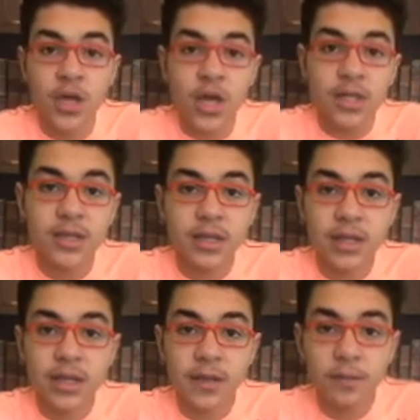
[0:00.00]

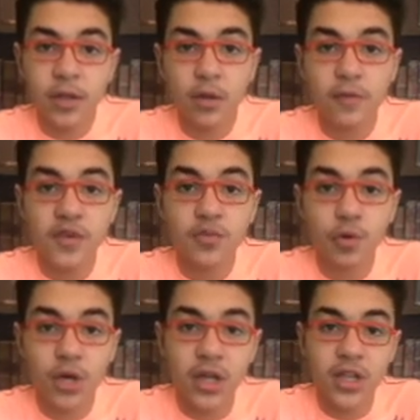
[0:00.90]
suddenly in the middle of his
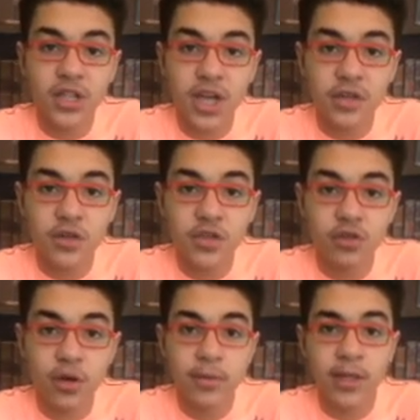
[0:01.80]
work, it shatters into
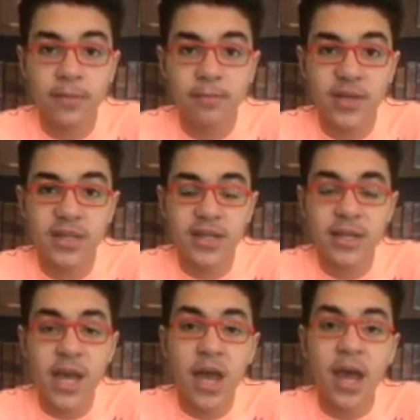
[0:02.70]
a million pieces,
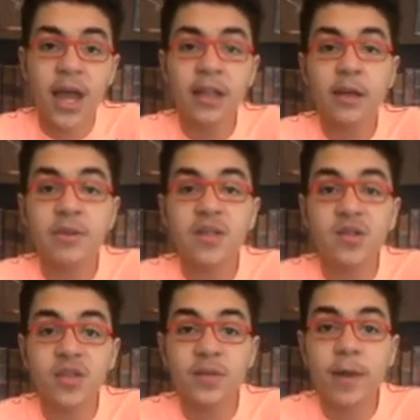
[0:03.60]
and a
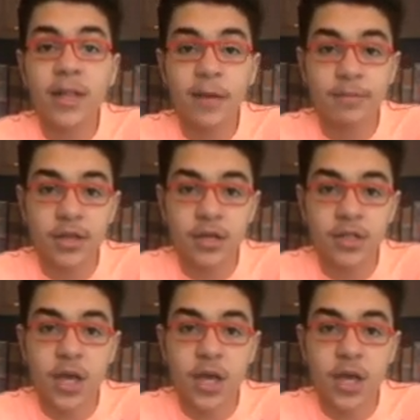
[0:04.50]
mysterious man appears.